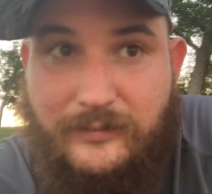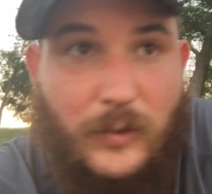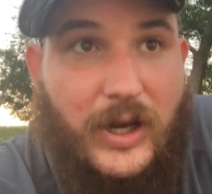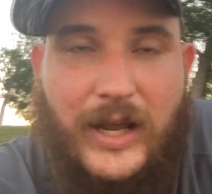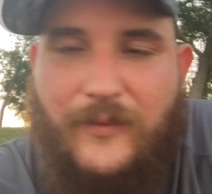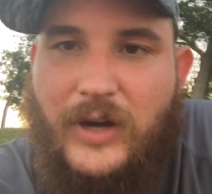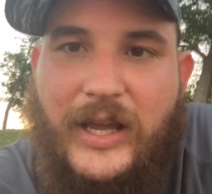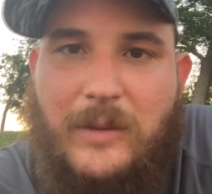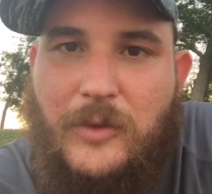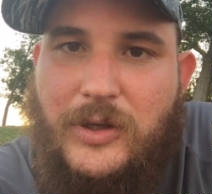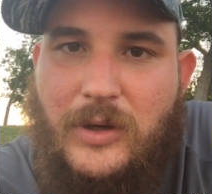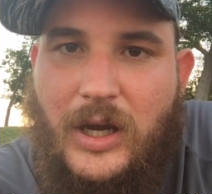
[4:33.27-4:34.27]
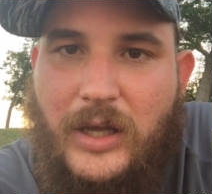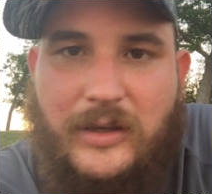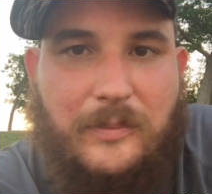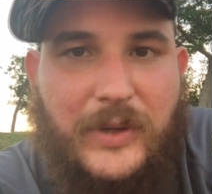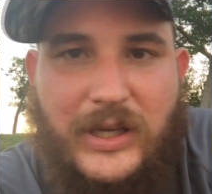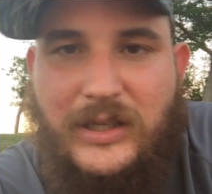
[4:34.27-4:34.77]
whatever, animal you're
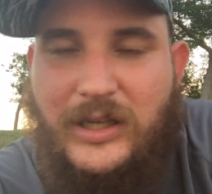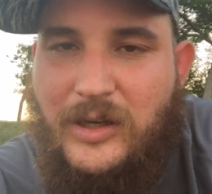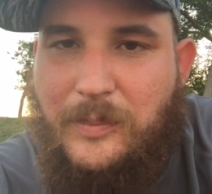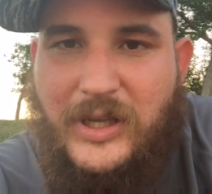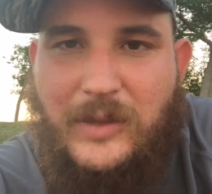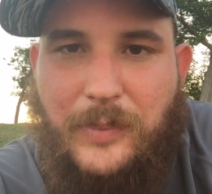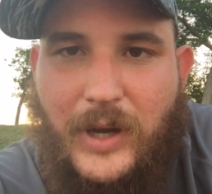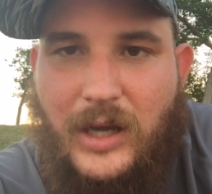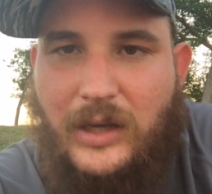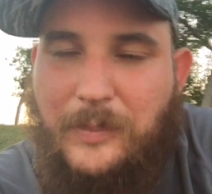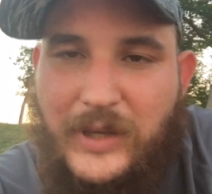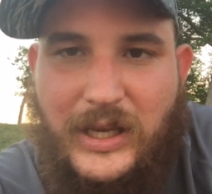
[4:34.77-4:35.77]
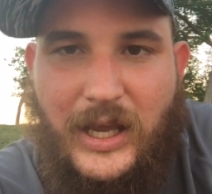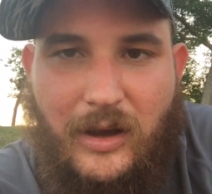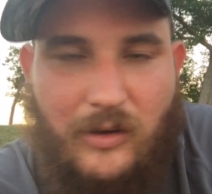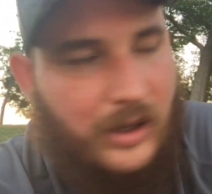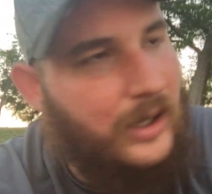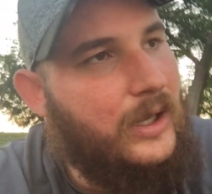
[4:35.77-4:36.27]
hunting, big deer, big buck, big
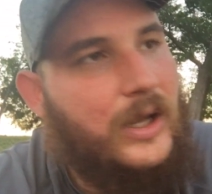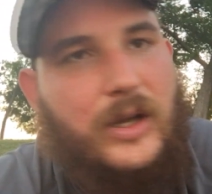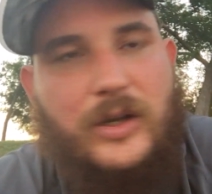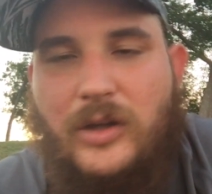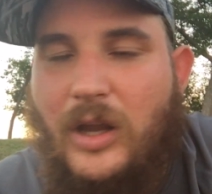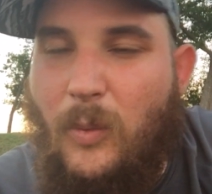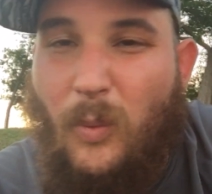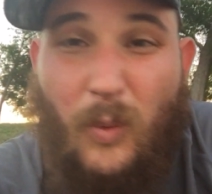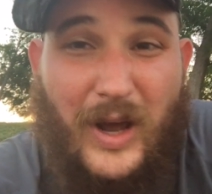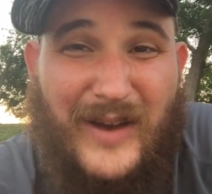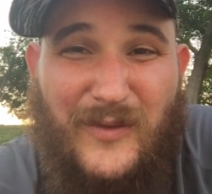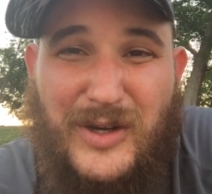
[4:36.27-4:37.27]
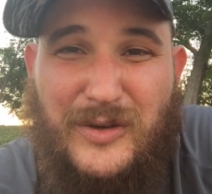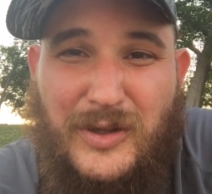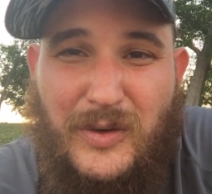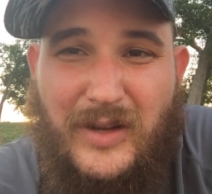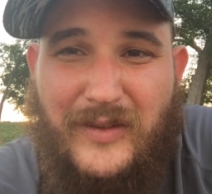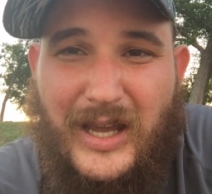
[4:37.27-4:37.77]
elk, whatever you're
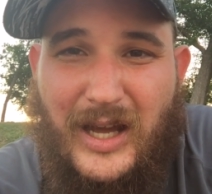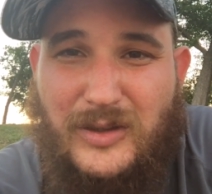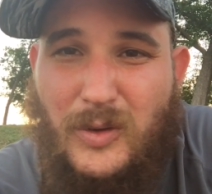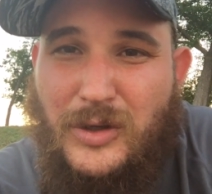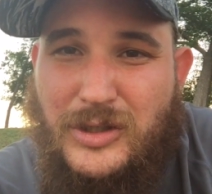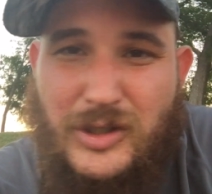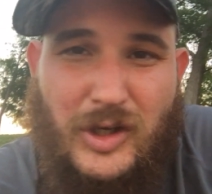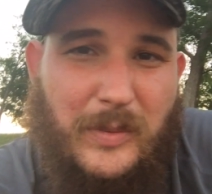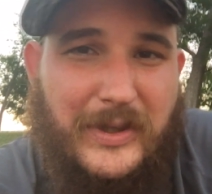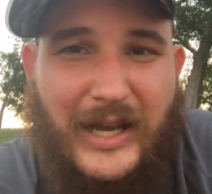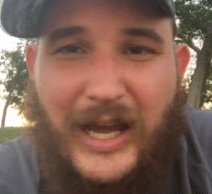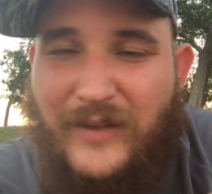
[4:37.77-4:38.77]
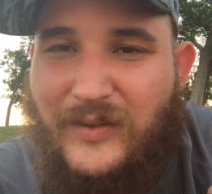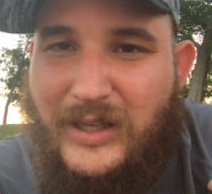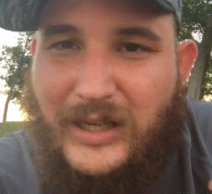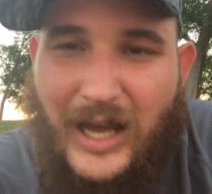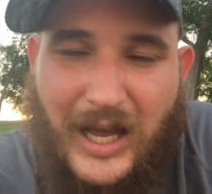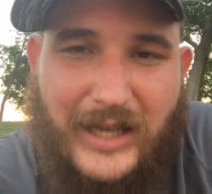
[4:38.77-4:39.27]
doing in the outdoors, scuba
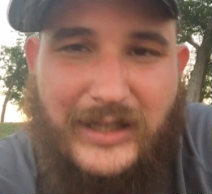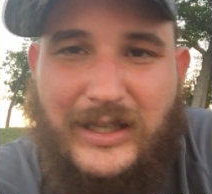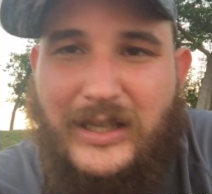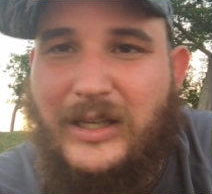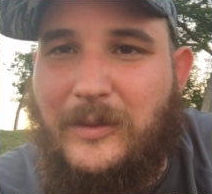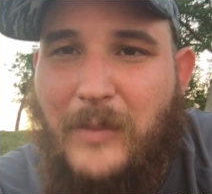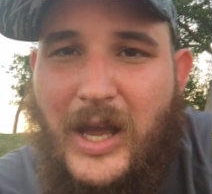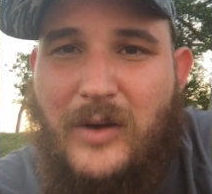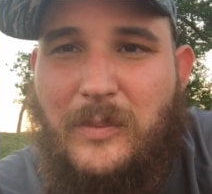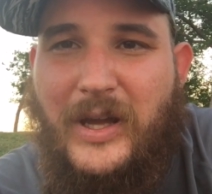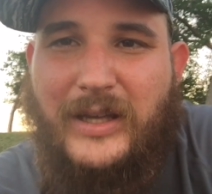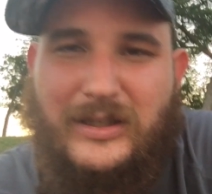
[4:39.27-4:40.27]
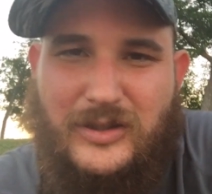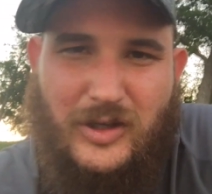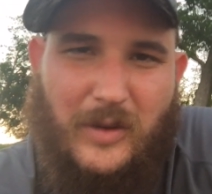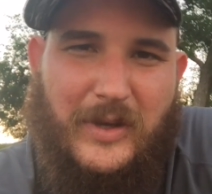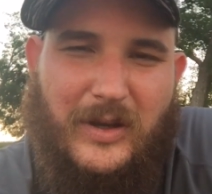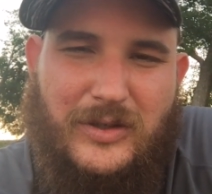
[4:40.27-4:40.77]
diving, hiking, mountain biking.
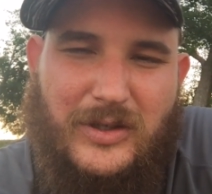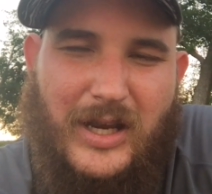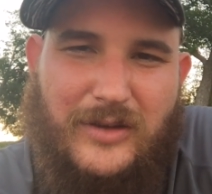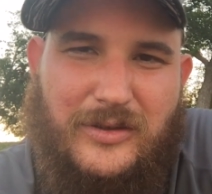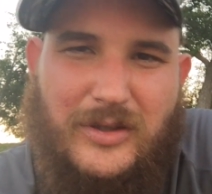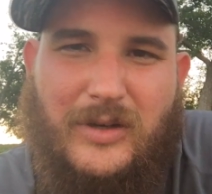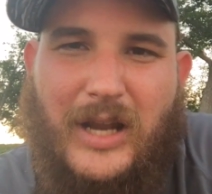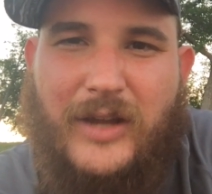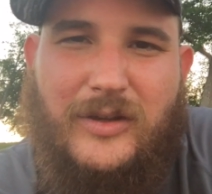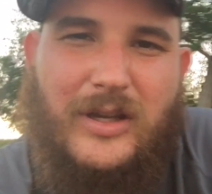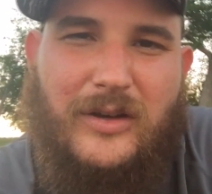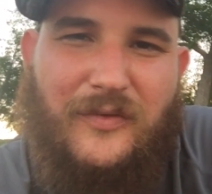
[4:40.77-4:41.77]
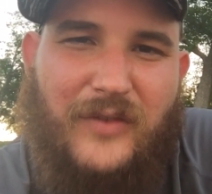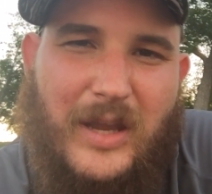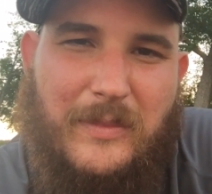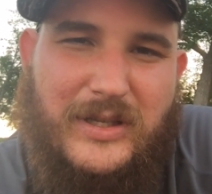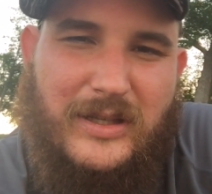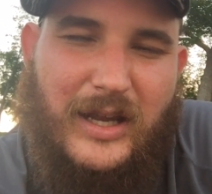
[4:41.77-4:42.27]
Show me what you guys are doing and how you get your
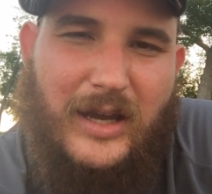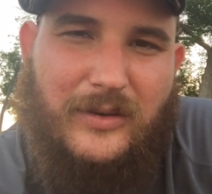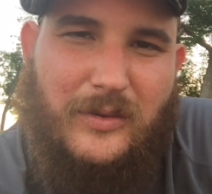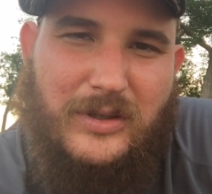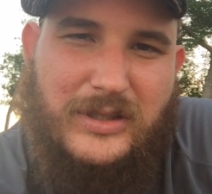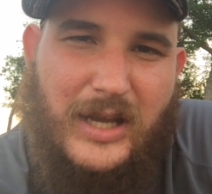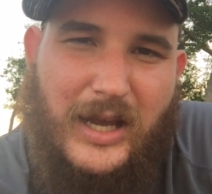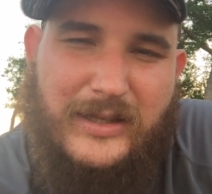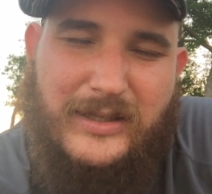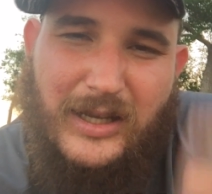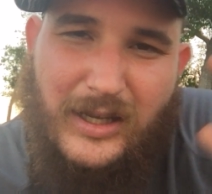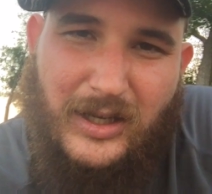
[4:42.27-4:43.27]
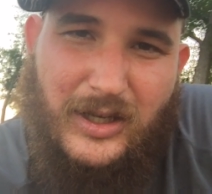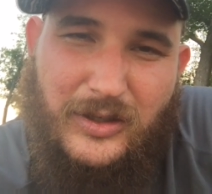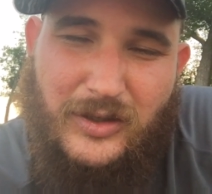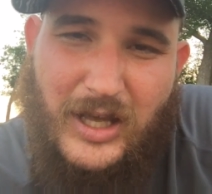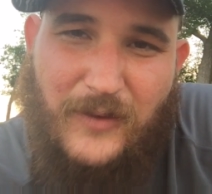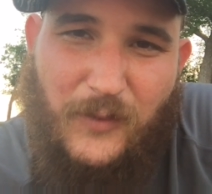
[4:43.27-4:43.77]
family in the outdoors, guys.
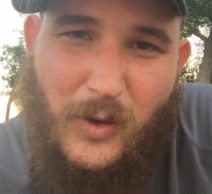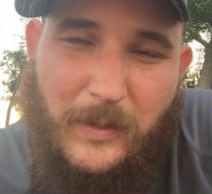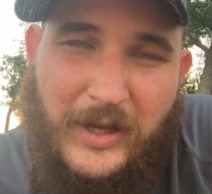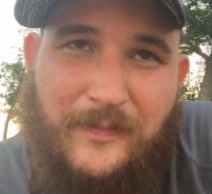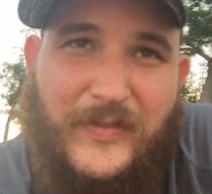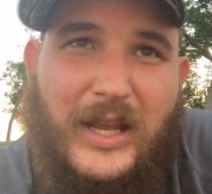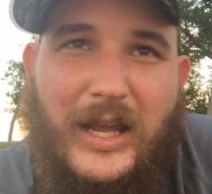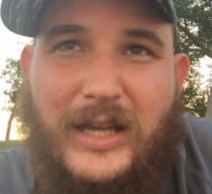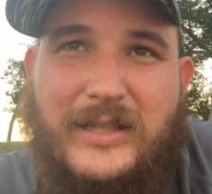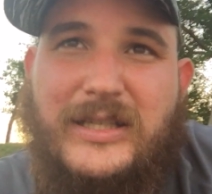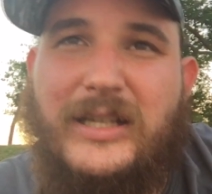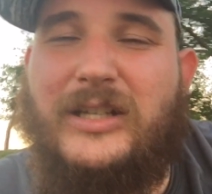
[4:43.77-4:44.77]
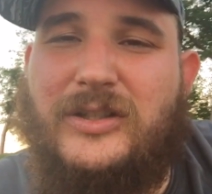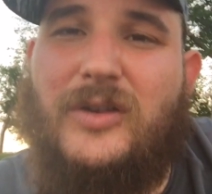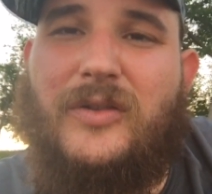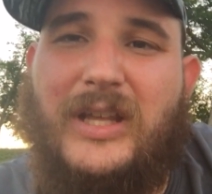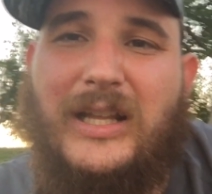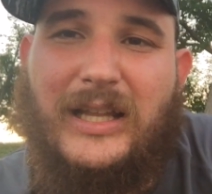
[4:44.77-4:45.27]
Do that for me and send it
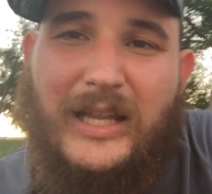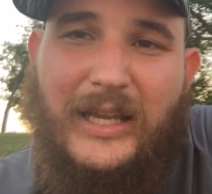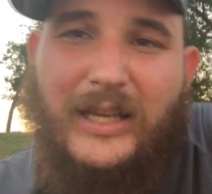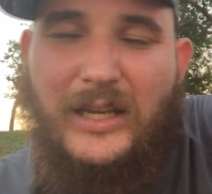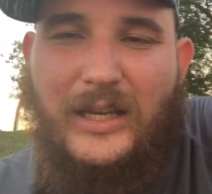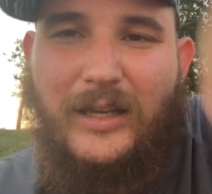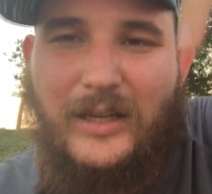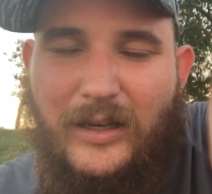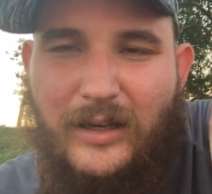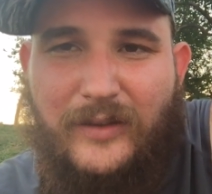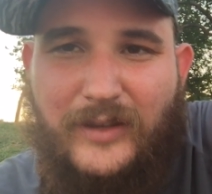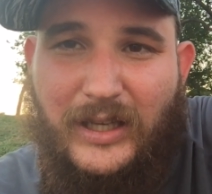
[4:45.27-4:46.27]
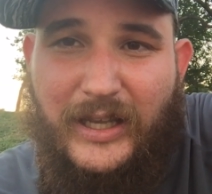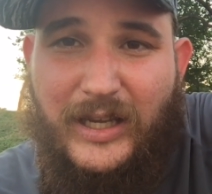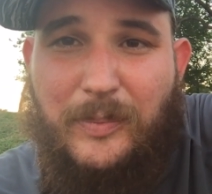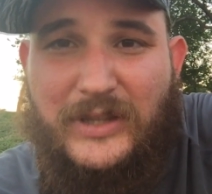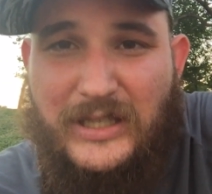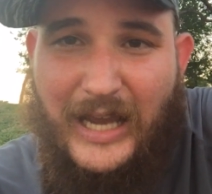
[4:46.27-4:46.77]
to the link. Not the
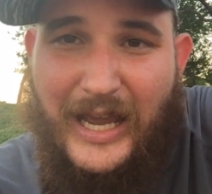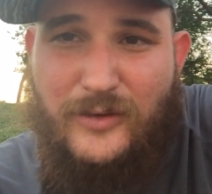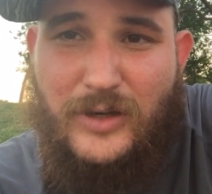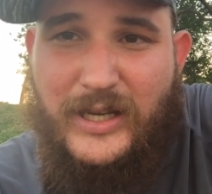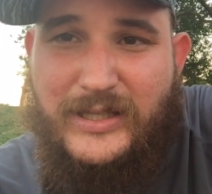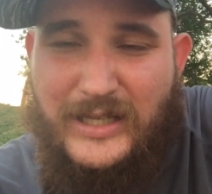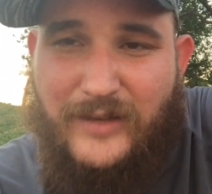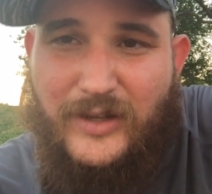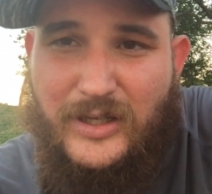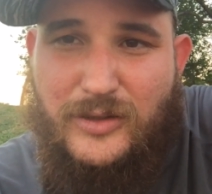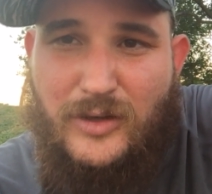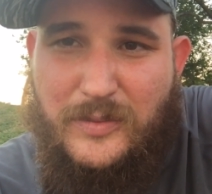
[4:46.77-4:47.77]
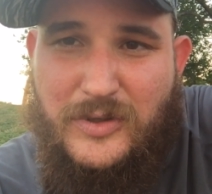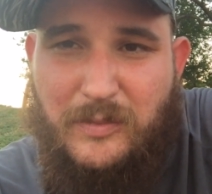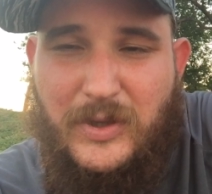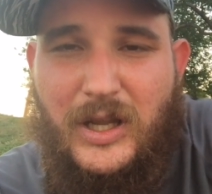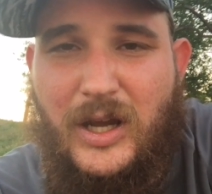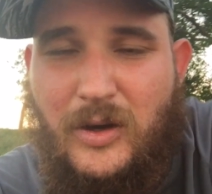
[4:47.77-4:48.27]
link, but the address in the description
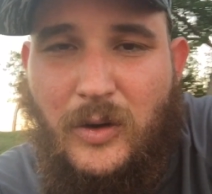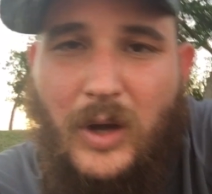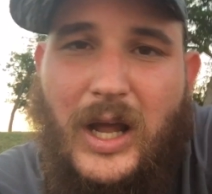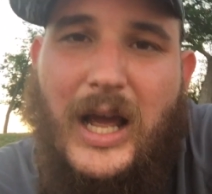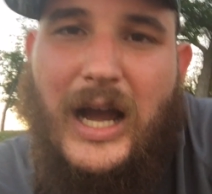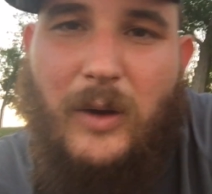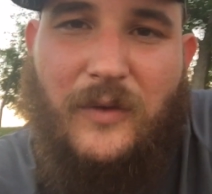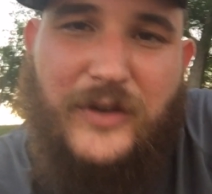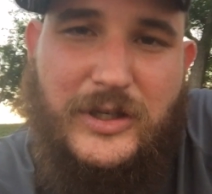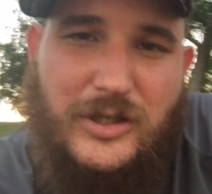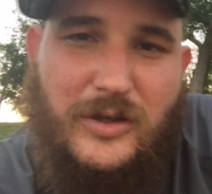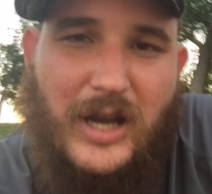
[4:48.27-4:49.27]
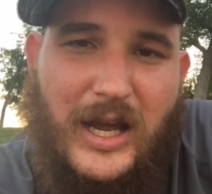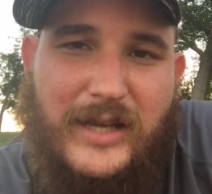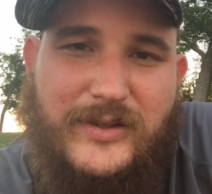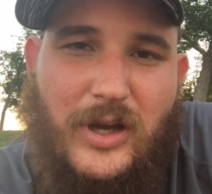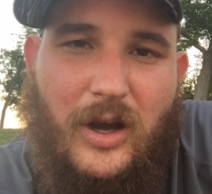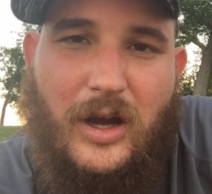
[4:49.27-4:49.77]
below. I will feature you
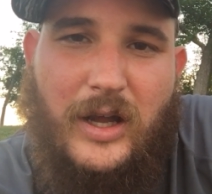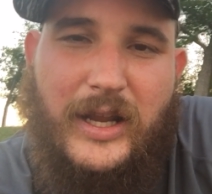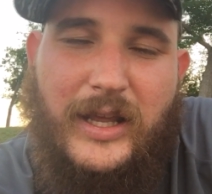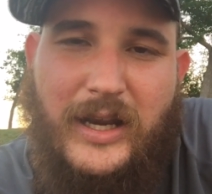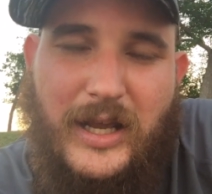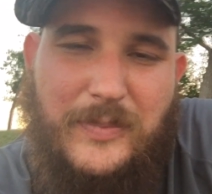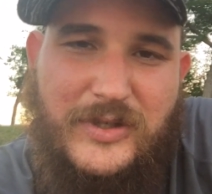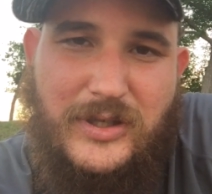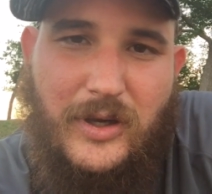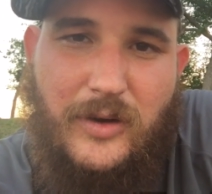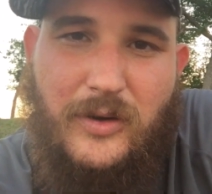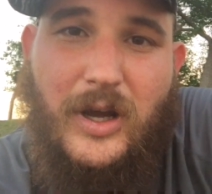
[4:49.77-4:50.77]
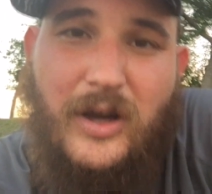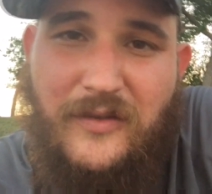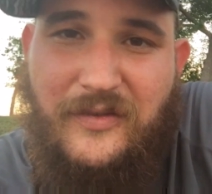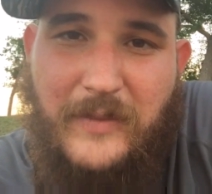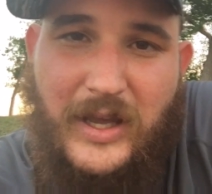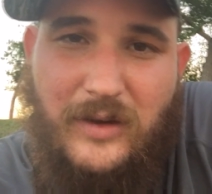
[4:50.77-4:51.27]
guys on an episode
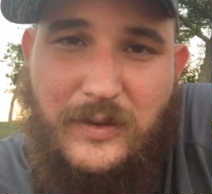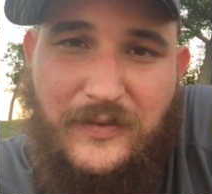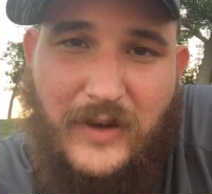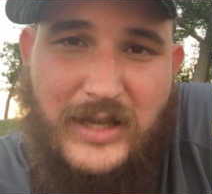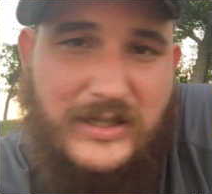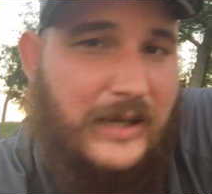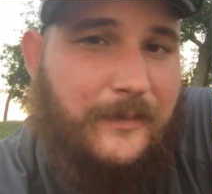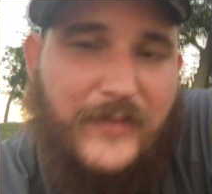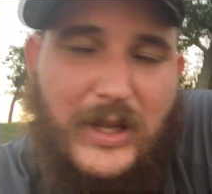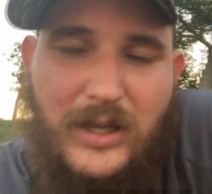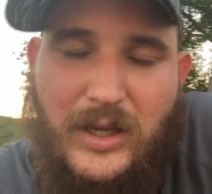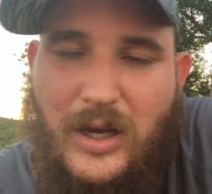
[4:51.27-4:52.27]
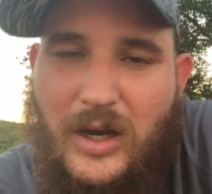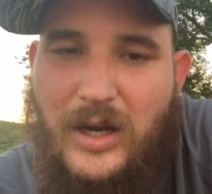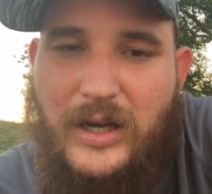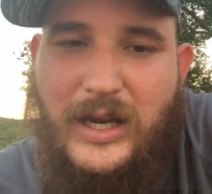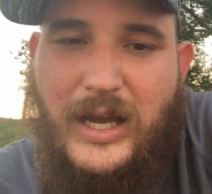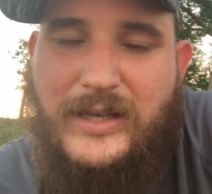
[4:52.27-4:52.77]
of Mail with Fuzzy. All
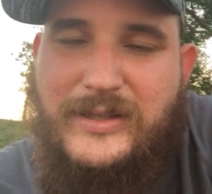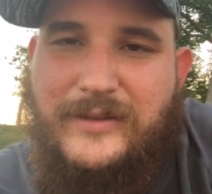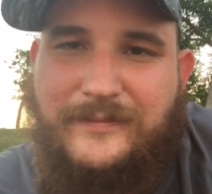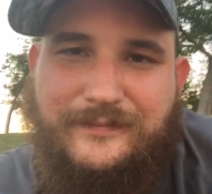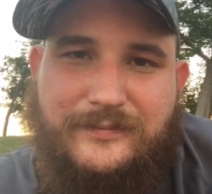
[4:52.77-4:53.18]
right, guys.